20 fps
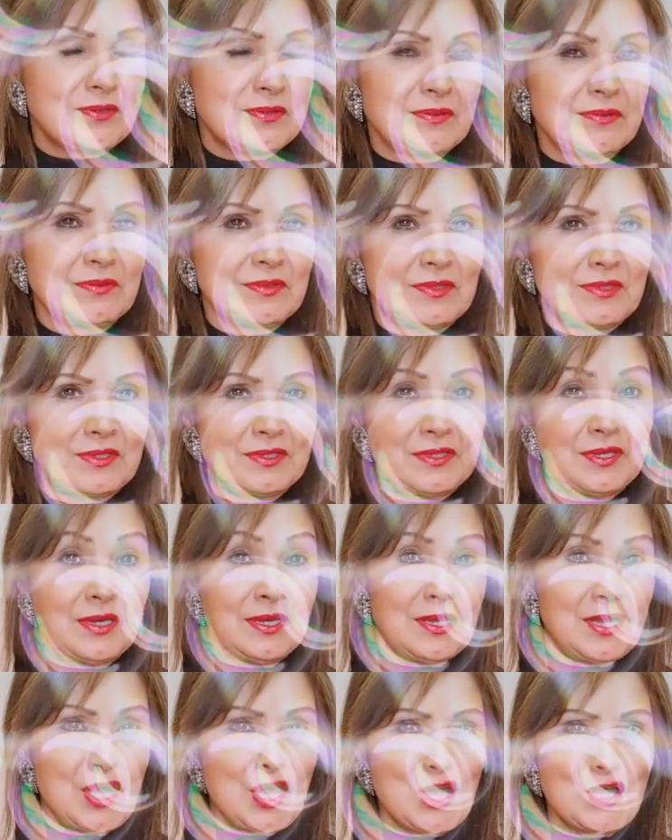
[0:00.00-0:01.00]

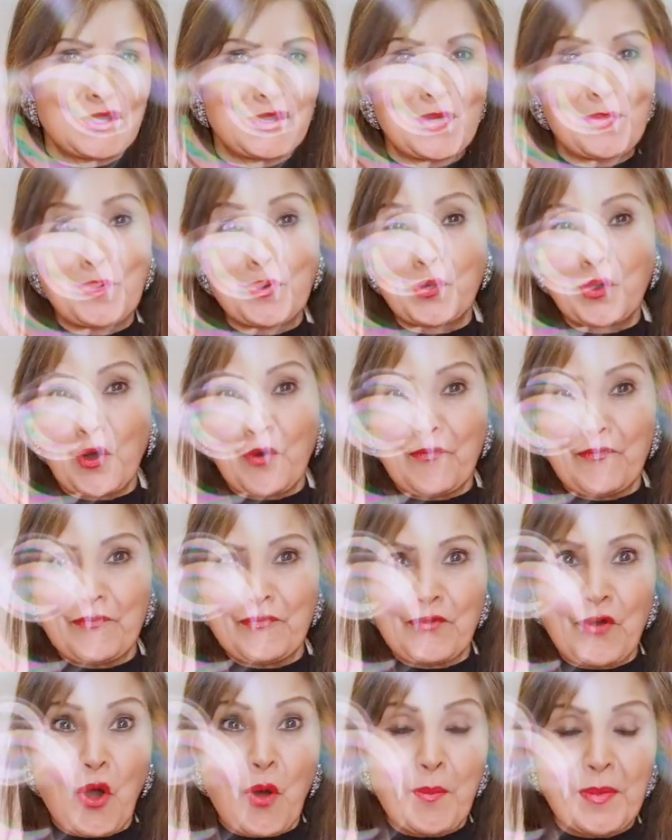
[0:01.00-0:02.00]
the book of
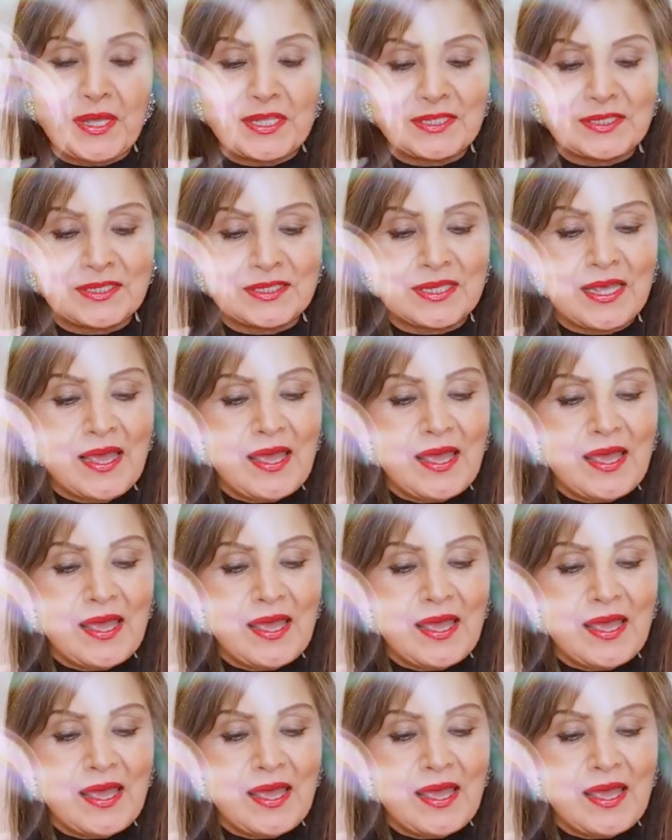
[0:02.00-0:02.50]
Romans,